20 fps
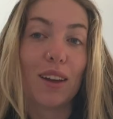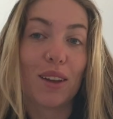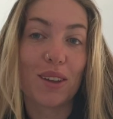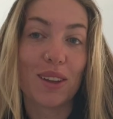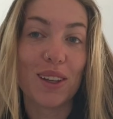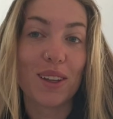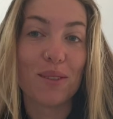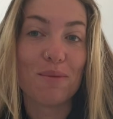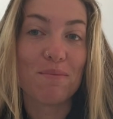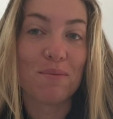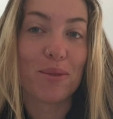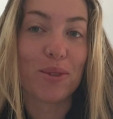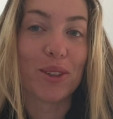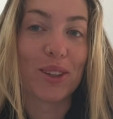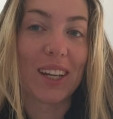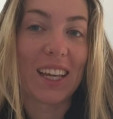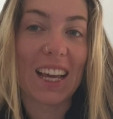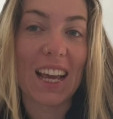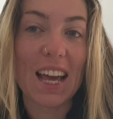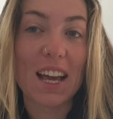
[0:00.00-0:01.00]
Good
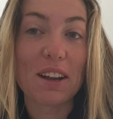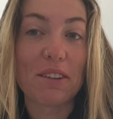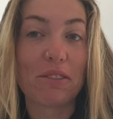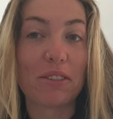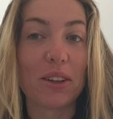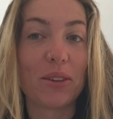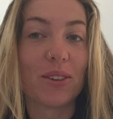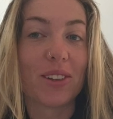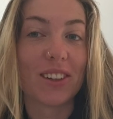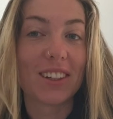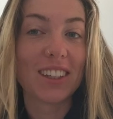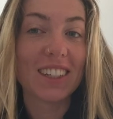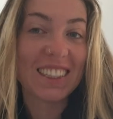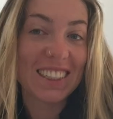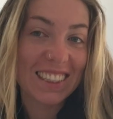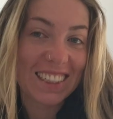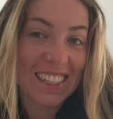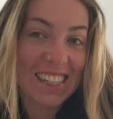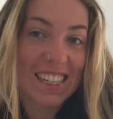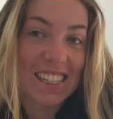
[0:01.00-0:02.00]
morning everyone.
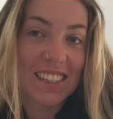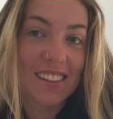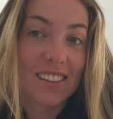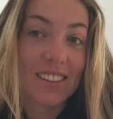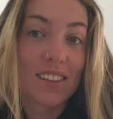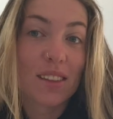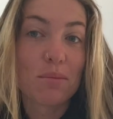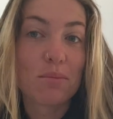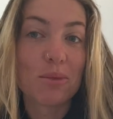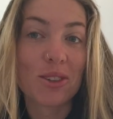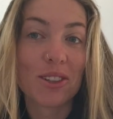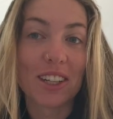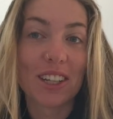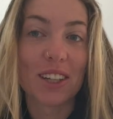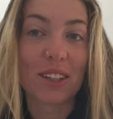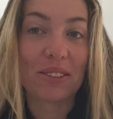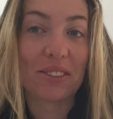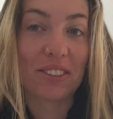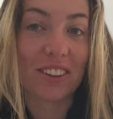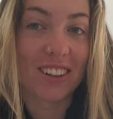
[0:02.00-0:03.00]
It is the morning
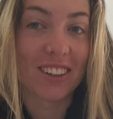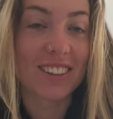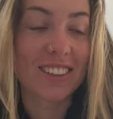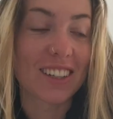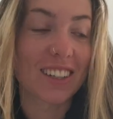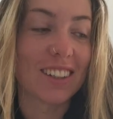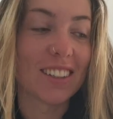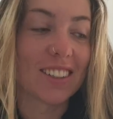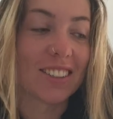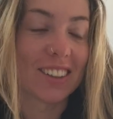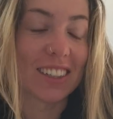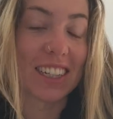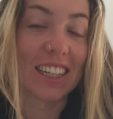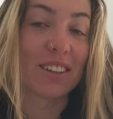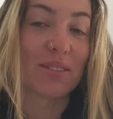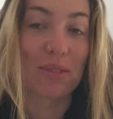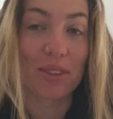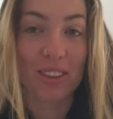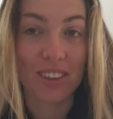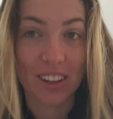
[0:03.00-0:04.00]
of cross country.
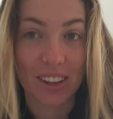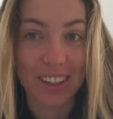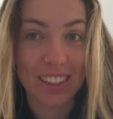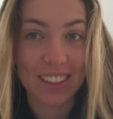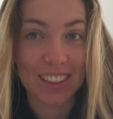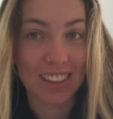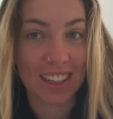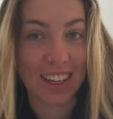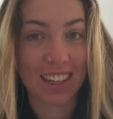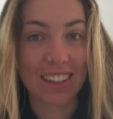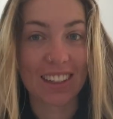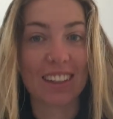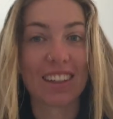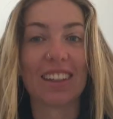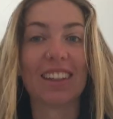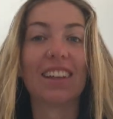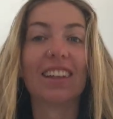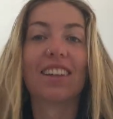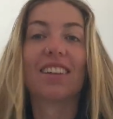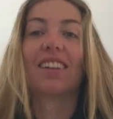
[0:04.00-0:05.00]
I'm so
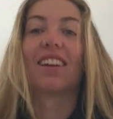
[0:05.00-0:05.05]
excited.